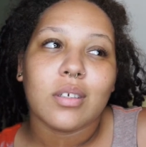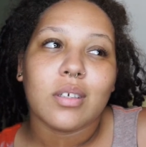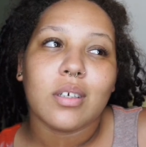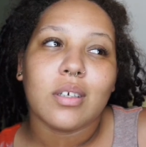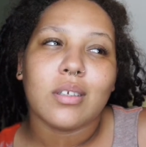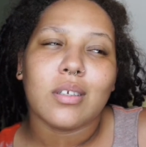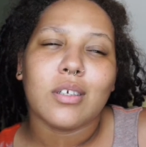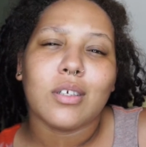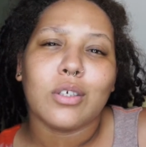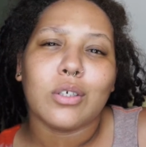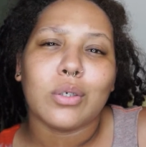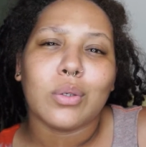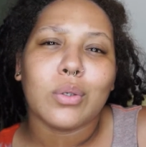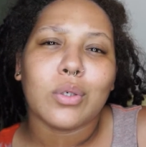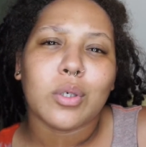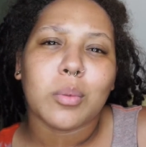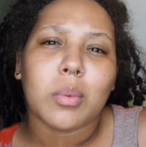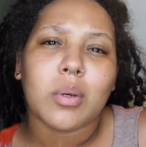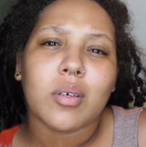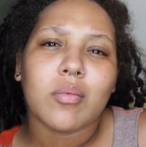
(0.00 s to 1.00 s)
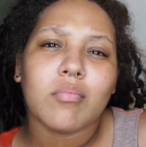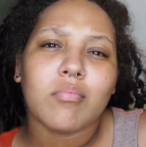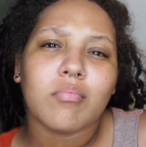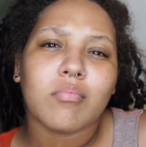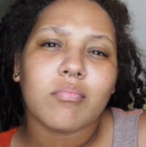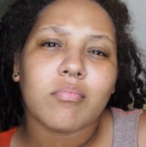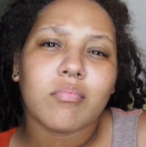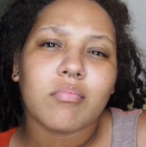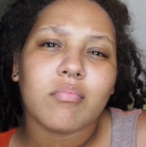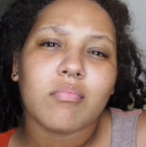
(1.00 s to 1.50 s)
is it jojoba?
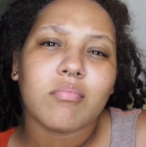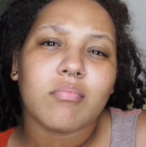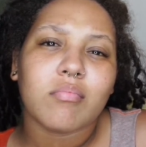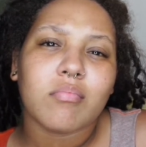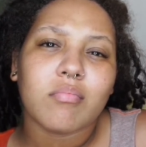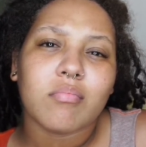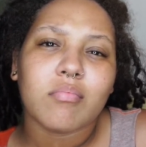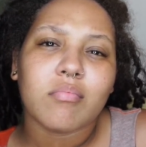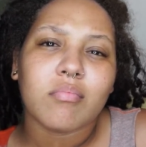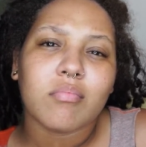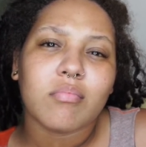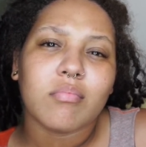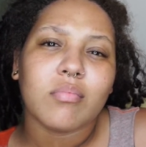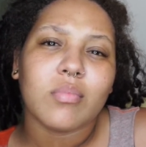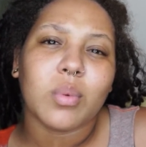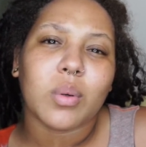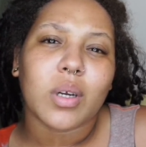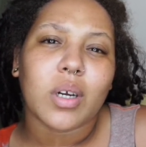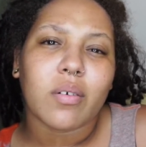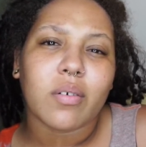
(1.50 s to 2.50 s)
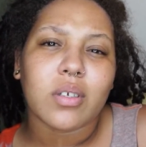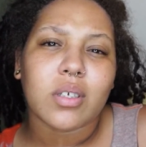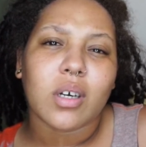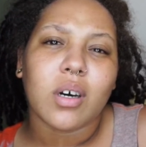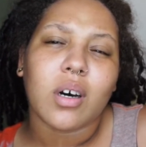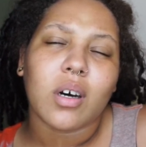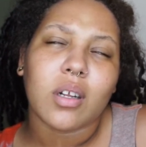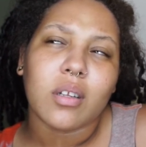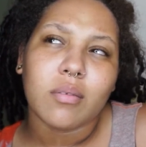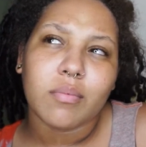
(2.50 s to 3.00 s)
Whatever it's
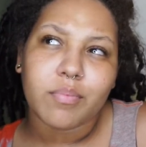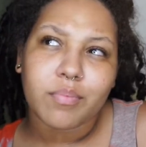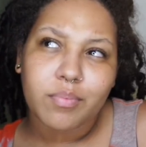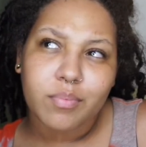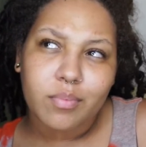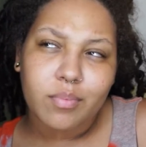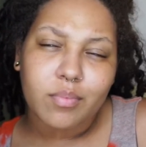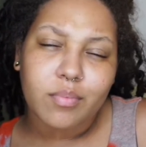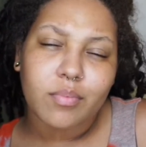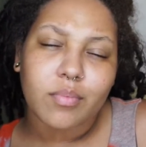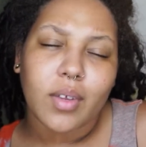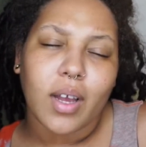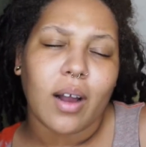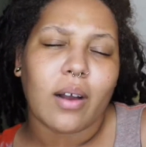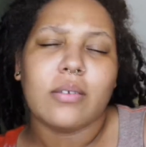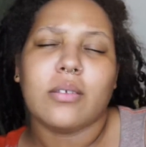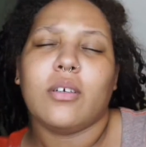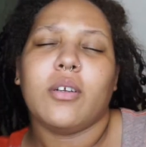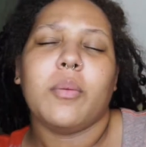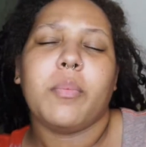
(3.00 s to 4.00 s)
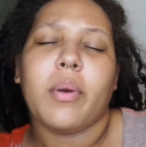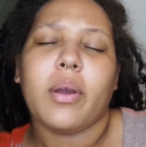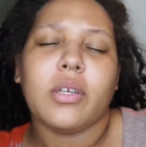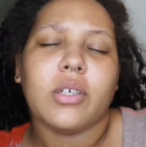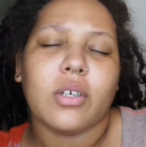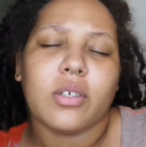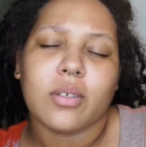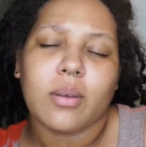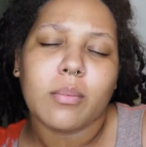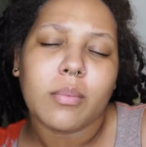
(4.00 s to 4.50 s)
called. I was gonna
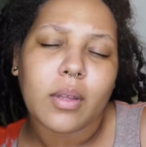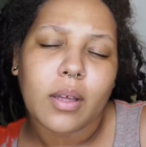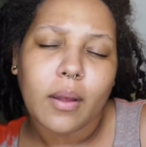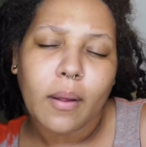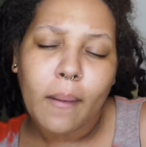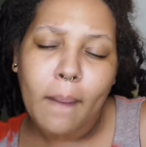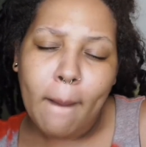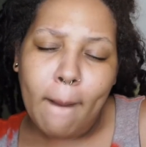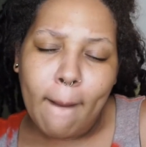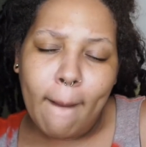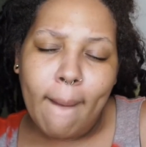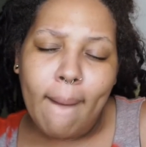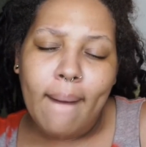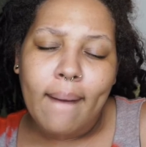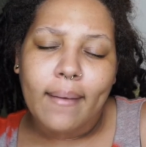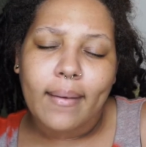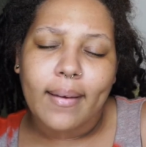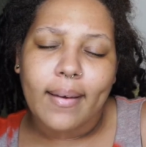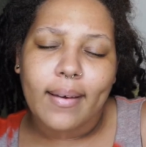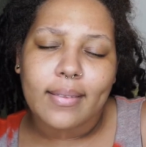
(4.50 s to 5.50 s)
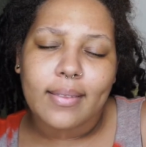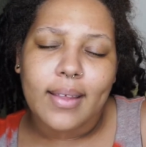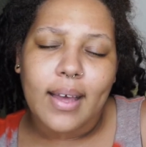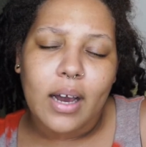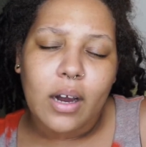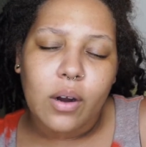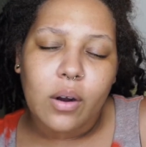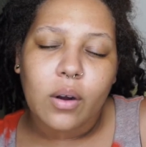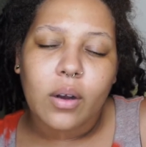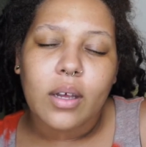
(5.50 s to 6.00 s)
picture something. Yeah,
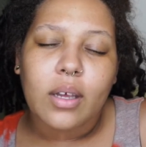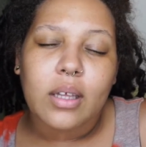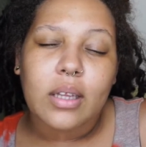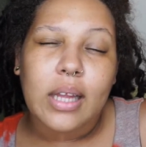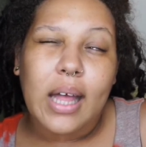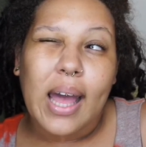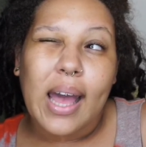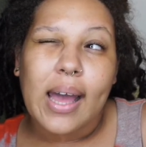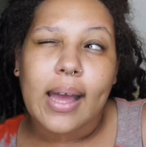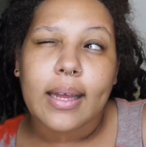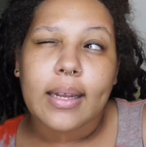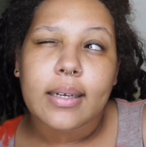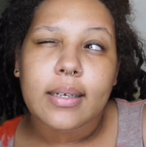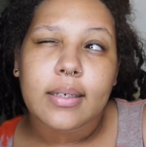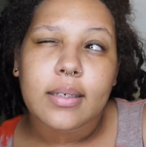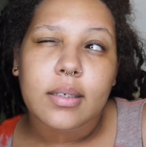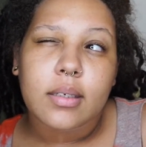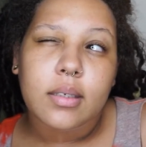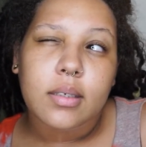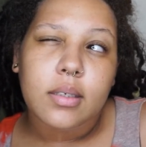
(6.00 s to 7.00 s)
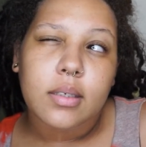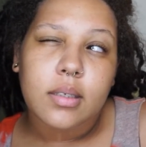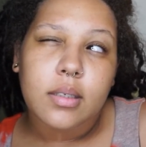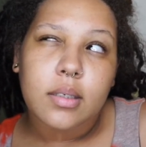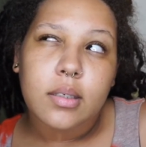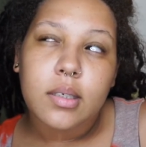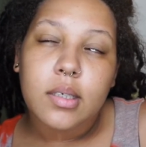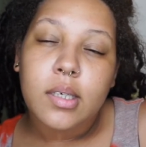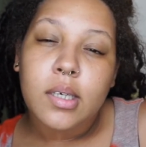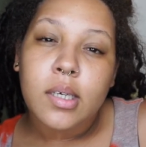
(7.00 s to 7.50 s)
that oil and
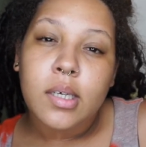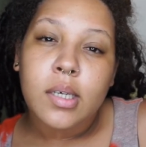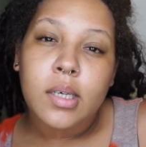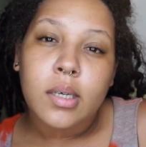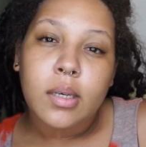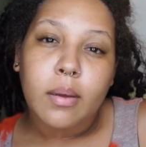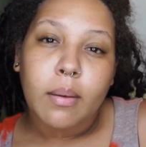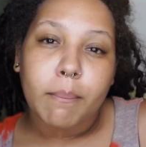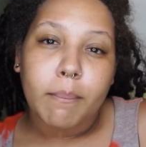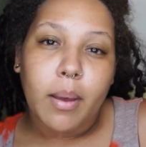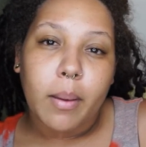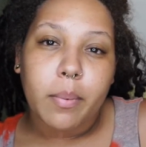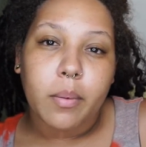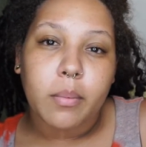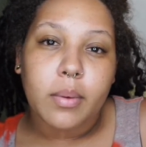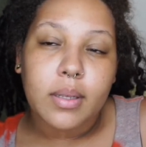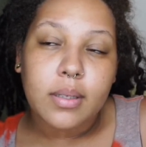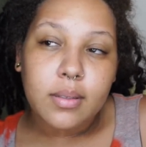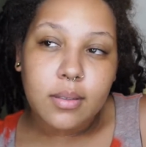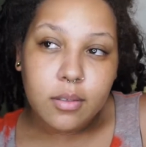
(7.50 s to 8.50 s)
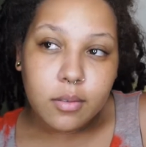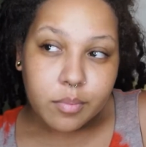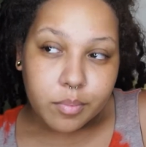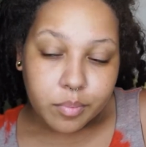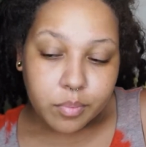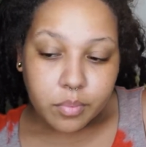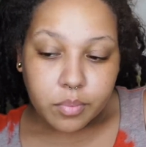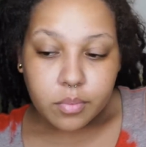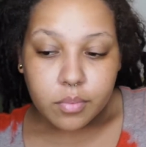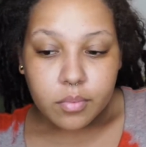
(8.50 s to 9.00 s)
peppermint.
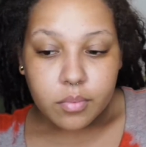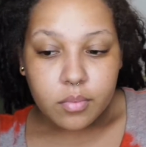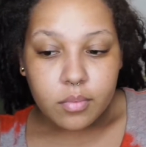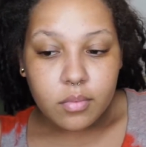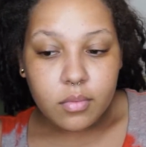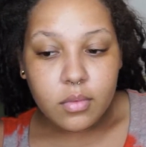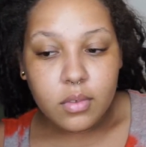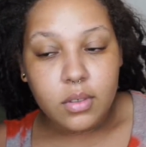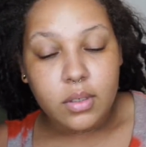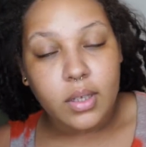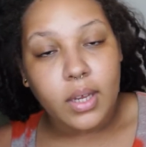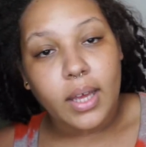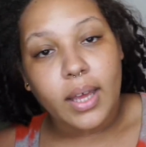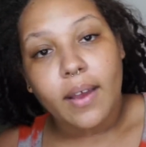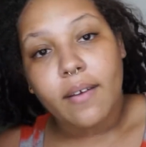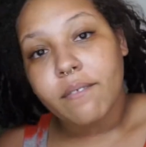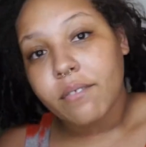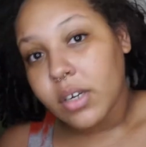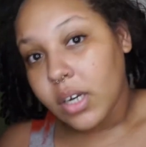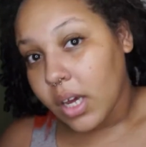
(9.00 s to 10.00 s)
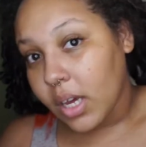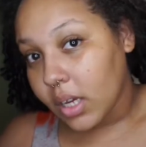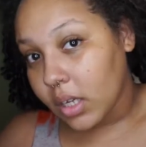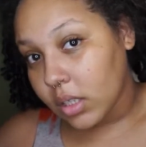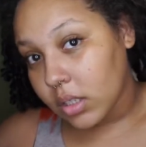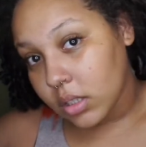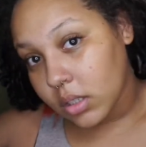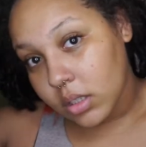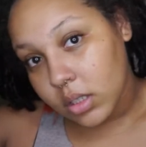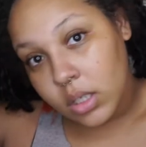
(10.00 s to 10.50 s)
So like every
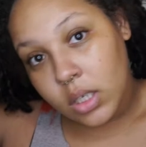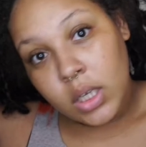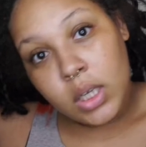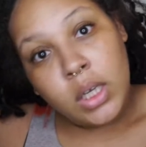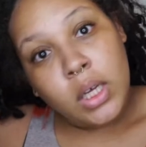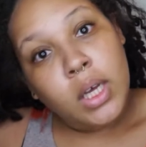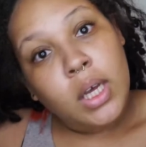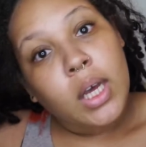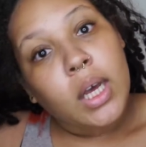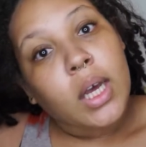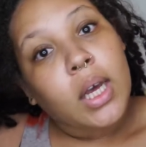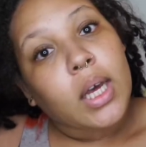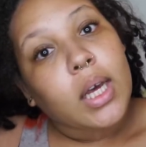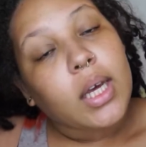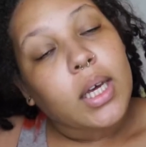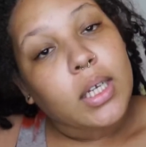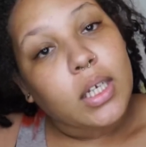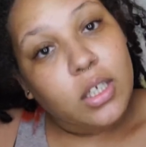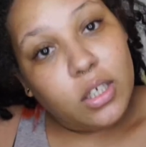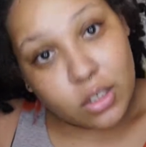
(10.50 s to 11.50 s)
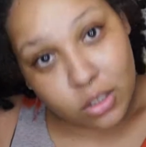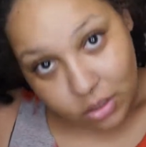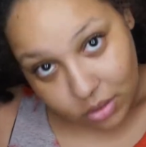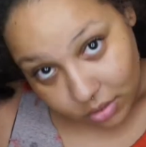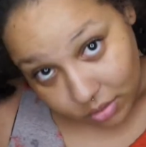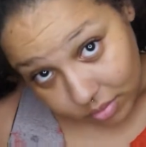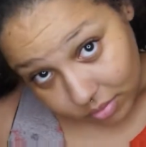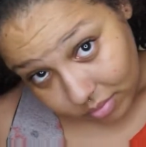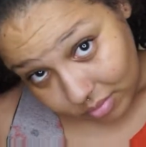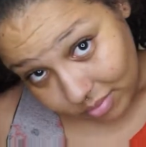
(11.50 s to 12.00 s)
day, I just